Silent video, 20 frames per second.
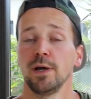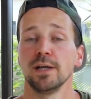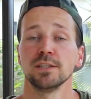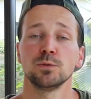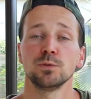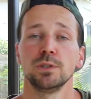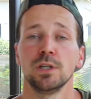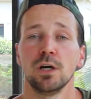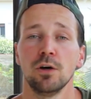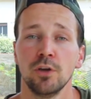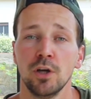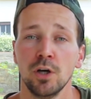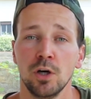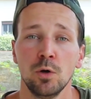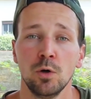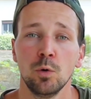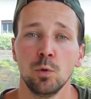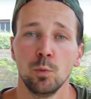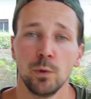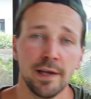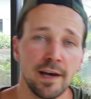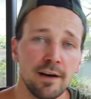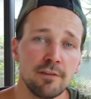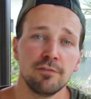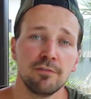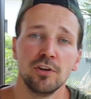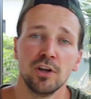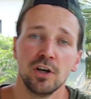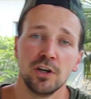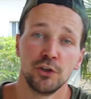as we all know, we
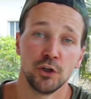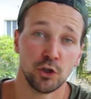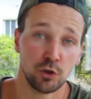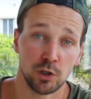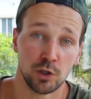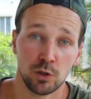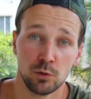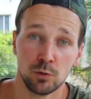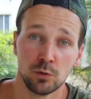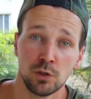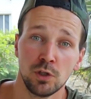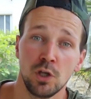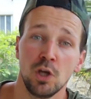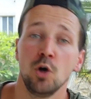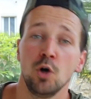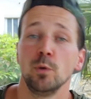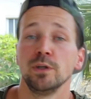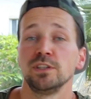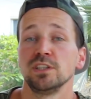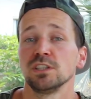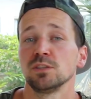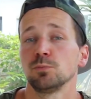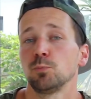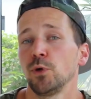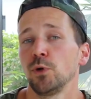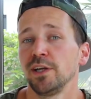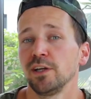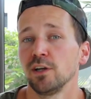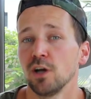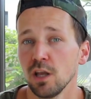have the euro, which is
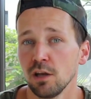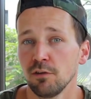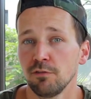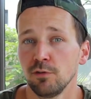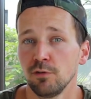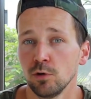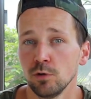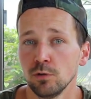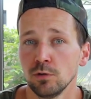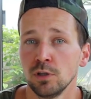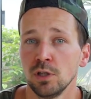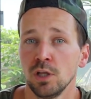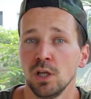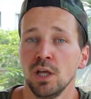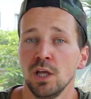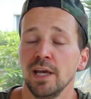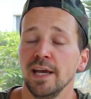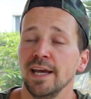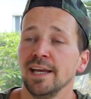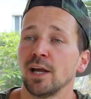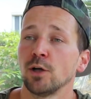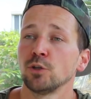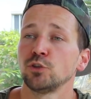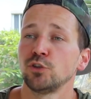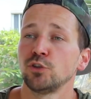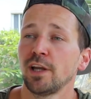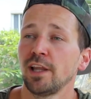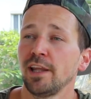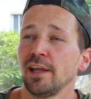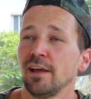pretty colorful. In
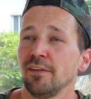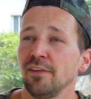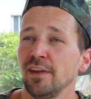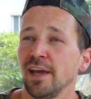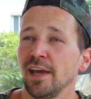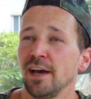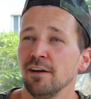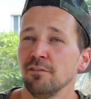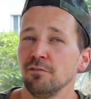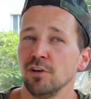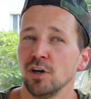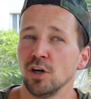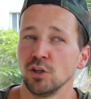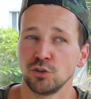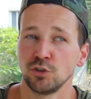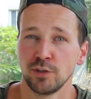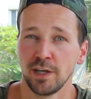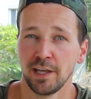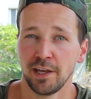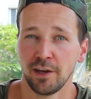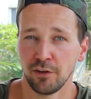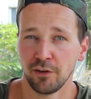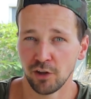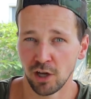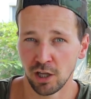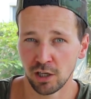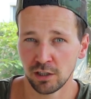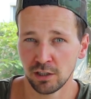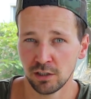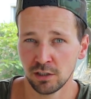Australia, they have the Australian
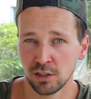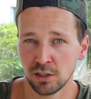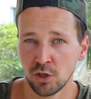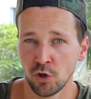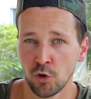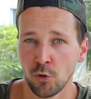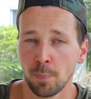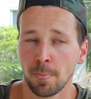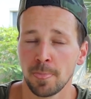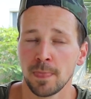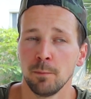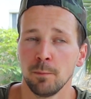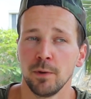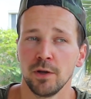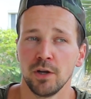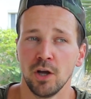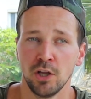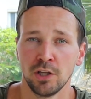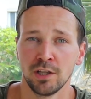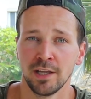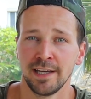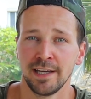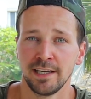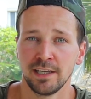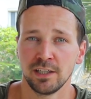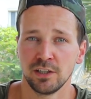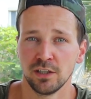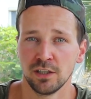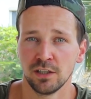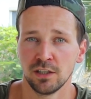dollar, but
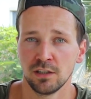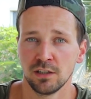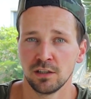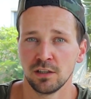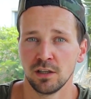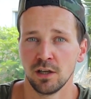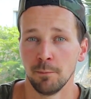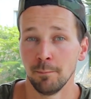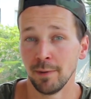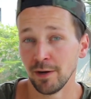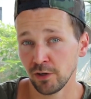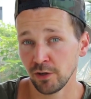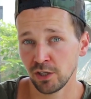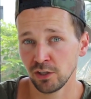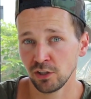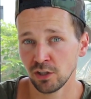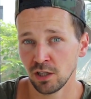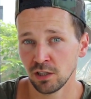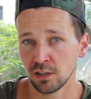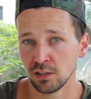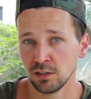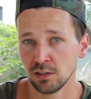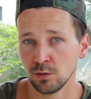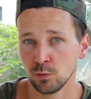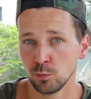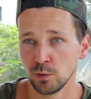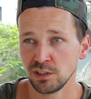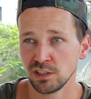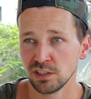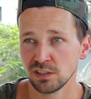unlike the American dollar,
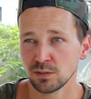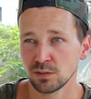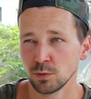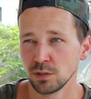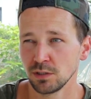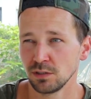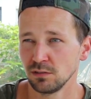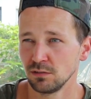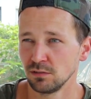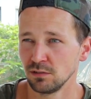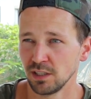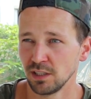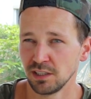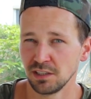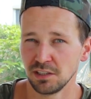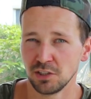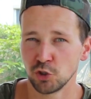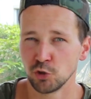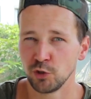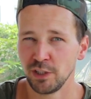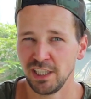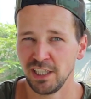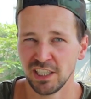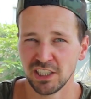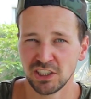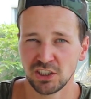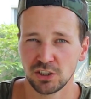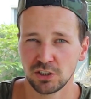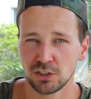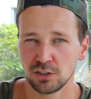which is what, like
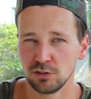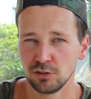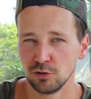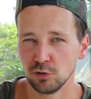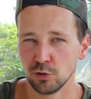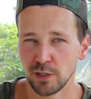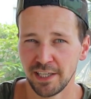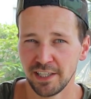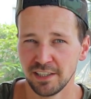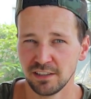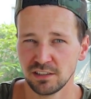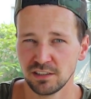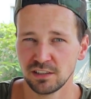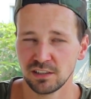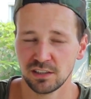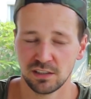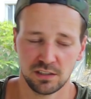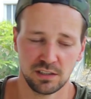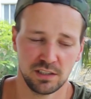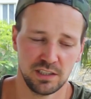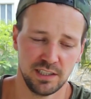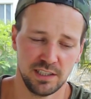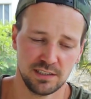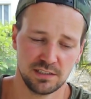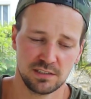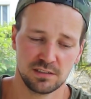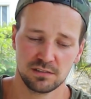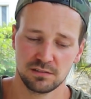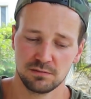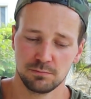greenish, grayish,
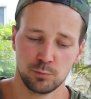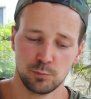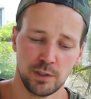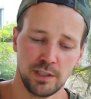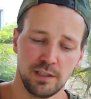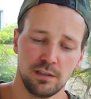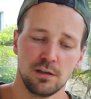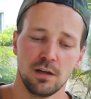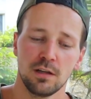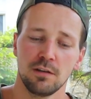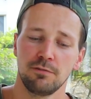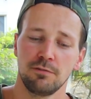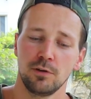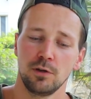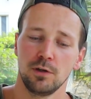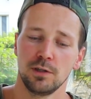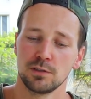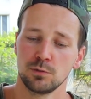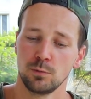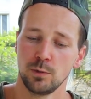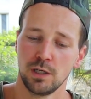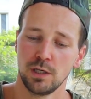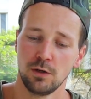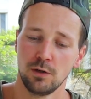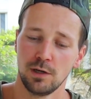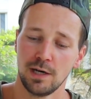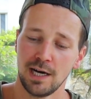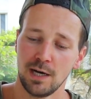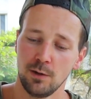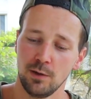it's pretty colorful as
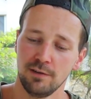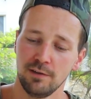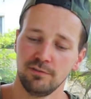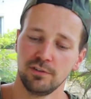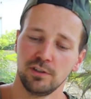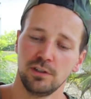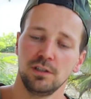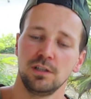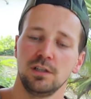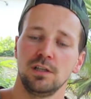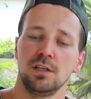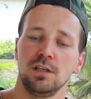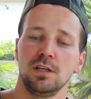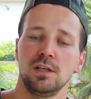well. However,